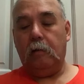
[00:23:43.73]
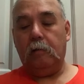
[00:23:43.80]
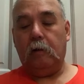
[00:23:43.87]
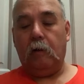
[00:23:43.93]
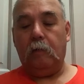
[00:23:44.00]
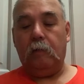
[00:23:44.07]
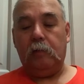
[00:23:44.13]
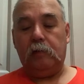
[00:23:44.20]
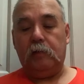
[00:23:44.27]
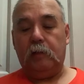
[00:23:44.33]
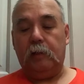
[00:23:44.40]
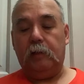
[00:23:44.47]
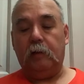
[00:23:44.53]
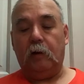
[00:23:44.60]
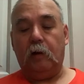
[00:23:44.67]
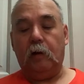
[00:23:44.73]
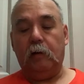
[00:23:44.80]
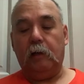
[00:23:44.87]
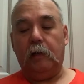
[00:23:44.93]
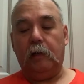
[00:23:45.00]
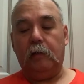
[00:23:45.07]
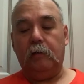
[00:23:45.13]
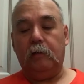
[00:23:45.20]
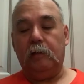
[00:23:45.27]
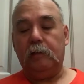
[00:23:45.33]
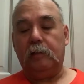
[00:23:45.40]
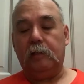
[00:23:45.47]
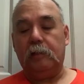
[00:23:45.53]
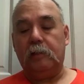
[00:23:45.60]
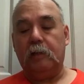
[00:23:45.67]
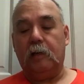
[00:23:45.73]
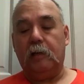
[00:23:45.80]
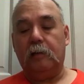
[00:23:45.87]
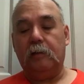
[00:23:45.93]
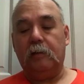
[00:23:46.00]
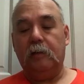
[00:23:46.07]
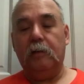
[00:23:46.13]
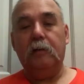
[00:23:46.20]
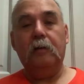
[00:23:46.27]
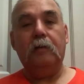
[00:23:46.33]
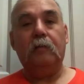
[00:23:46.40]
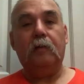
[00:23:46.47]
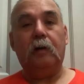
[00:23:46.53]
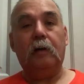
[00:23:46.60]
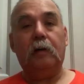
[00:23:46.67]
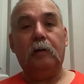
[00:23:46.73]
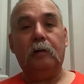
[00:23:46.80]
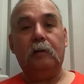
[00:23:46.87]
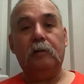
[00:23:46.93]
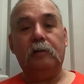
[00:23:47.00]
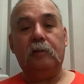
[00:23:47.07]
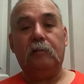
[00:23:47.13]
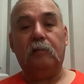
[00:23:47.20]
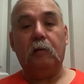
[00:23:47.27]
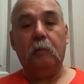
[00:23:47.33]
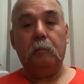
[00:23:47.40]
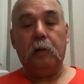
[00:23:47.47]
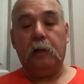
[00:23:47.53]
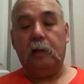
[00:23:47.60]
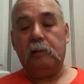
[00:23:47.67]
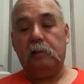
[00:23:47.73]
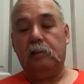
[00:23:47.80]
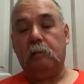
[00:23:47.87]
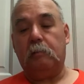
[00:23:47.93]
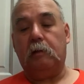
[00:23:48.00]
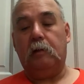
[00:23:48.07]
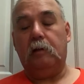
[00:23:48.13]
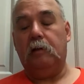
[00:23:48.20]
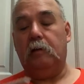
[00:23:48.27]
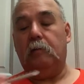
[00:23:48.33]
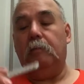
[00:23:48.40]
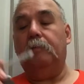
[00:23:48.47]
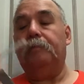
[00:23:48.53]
Obviously, talking and doing this is not very conducive, but it gives us something to do.